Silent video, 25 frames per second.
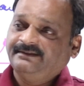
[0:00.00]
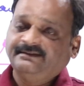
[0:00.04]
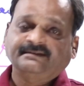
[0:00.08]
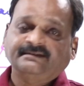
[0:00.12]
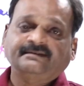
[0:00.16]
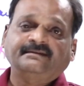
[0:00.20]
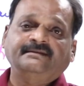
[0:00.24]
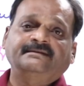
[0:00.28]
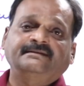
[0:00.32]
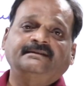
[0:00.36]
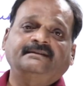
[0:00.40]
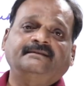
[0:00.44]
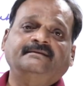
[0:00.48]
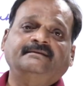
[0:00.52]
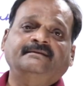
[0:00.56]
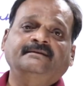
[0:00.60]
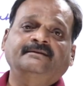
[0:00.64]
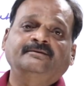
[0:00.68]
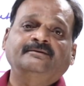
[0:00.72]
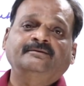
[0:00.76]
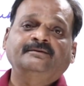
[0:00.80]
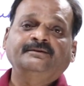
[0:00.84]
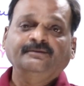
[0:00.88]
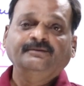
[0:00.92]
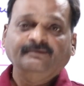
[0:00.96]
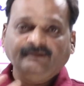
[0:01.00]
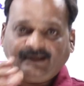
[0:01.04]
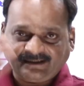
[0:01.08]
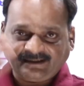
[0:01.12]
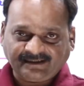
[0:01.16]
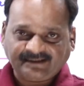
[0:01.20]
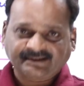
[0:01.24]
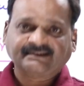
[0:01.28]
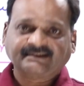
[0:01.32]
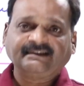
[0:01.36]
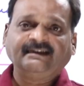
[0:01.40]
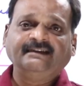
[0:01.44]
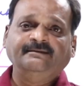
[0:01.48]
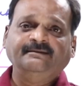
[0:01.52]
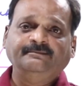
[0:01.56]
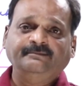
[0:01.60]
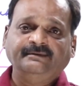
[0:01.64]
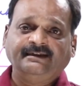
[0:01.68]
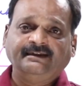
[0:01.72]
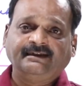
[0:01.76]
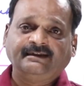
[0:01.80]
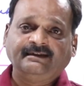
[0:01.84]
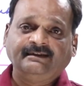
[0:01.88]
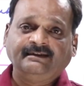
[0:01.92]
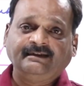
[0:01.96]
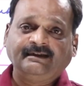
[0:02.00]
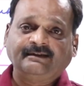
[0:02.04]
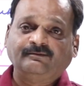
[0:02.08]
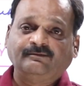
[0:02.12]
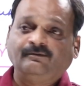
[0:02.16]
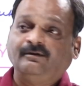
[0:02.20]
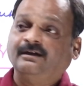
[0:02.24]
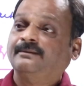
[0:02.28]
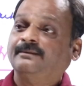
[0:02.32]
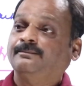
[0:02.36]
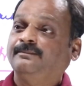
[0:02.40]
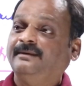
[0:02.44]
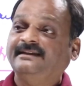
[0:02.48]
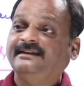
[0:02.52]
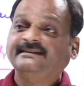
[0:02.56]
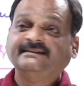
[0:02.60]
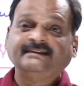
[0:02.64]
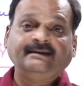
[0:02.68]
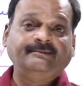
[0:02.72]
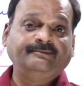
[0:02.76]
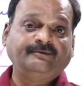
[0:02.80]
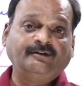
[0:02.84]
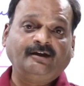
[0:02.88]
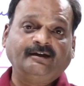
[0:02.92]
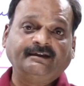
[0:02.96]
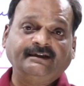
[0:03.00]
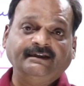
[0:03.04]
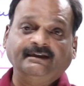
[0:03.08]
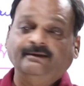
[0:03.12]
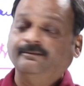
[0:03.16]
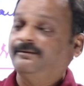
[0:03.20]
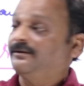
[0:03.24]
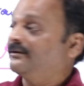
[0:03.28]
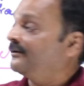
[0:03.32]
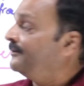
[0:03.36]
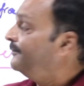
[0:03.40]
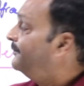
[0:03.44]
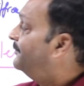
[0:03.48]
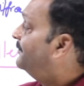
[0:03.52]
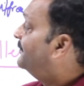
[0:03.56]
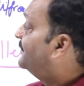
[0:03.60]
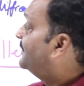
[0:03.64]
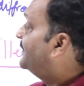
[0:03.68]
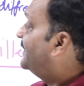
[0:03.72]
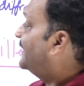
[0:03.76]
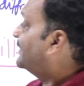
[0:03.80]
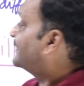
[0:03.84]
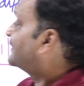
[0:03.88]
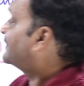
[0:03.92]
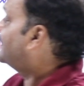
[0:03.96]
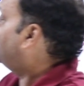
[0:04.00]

this result. You will understand immediately that what planes I am talking about. Yes,